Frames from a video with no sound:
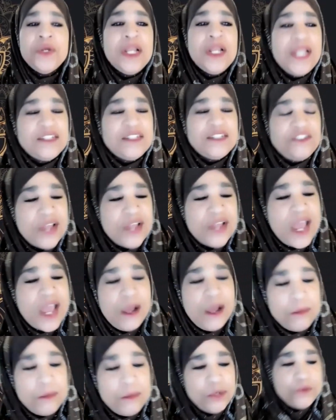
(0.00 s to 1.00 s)
let's
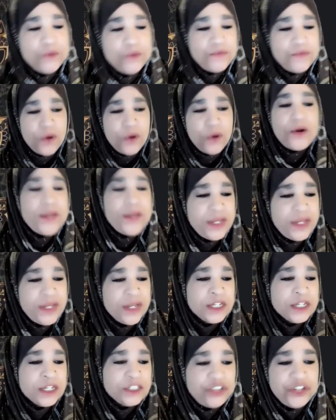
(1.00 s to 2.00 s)
now move on
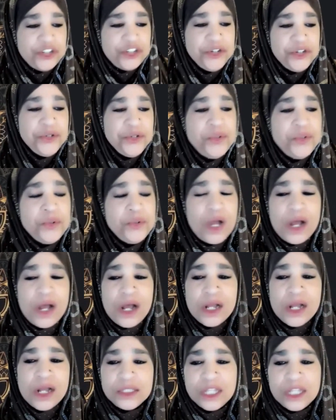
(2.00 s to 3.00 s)
to
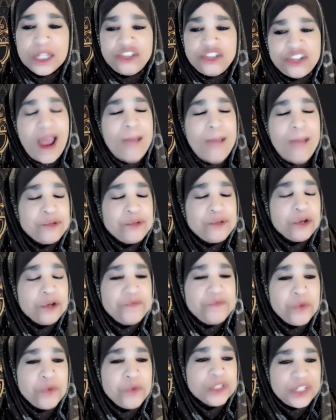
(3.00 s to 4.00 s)
the chapter
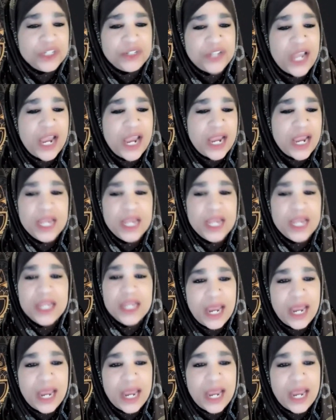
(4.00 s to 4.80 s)
for today.